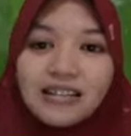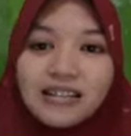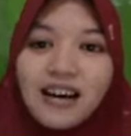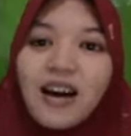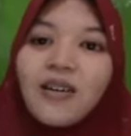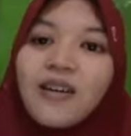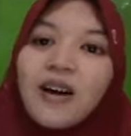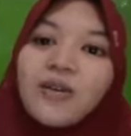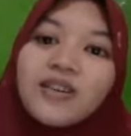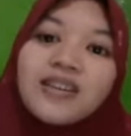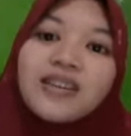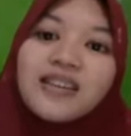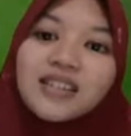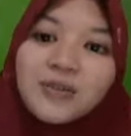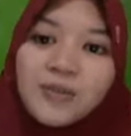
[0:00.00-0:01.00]
Now I want
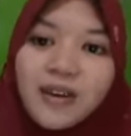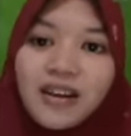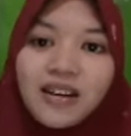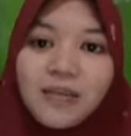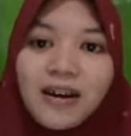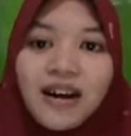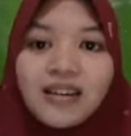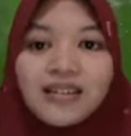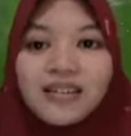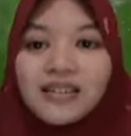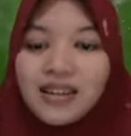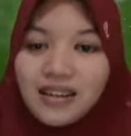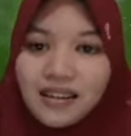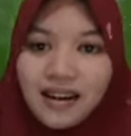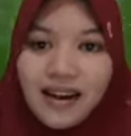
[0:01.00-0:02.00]
to explain about
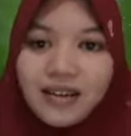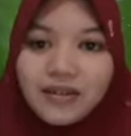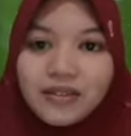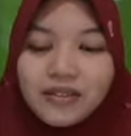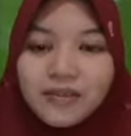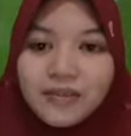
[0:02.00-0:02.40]
noun.